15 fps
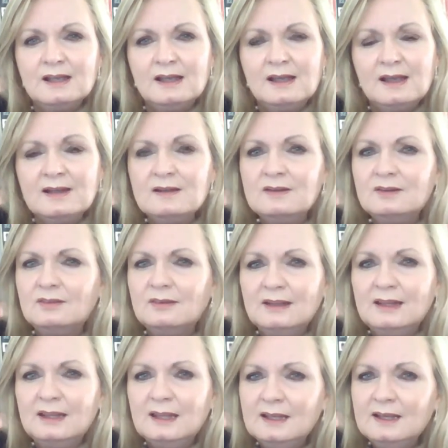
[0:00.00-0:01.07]
And
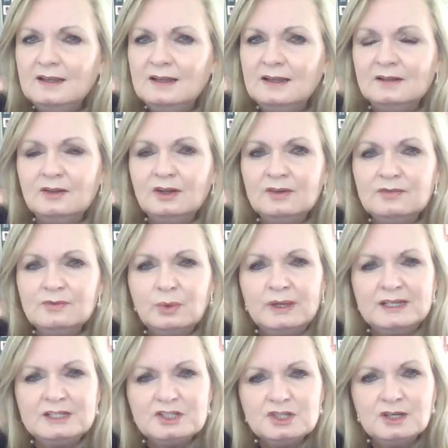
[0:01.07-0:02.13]
here a lot of
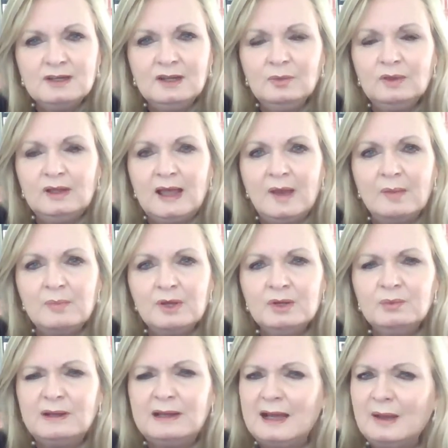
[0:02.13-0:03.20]
questioning will
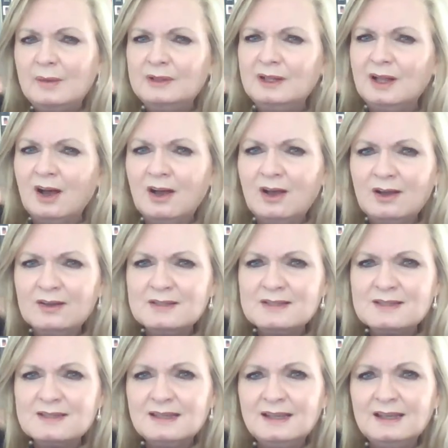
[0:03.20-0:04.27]
happen. Well, I will
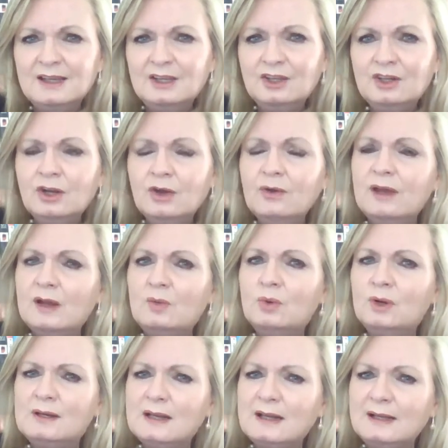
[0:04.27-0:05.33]
ask, and
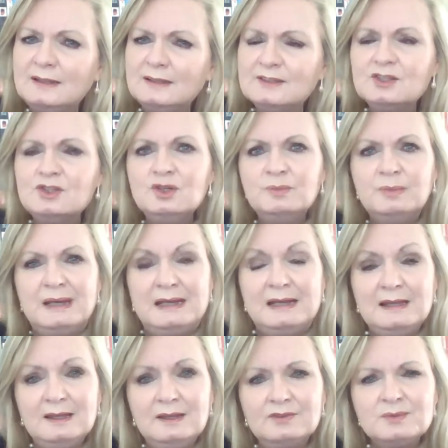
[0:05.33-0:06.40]
what else do you
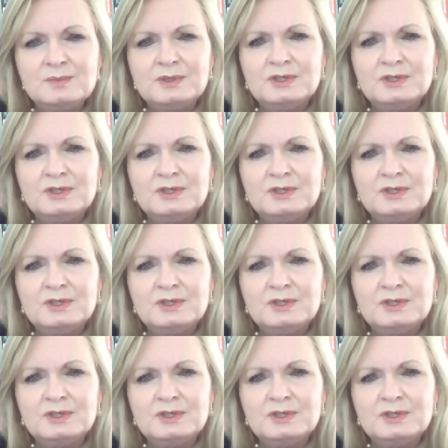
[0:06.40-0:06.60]
believe to be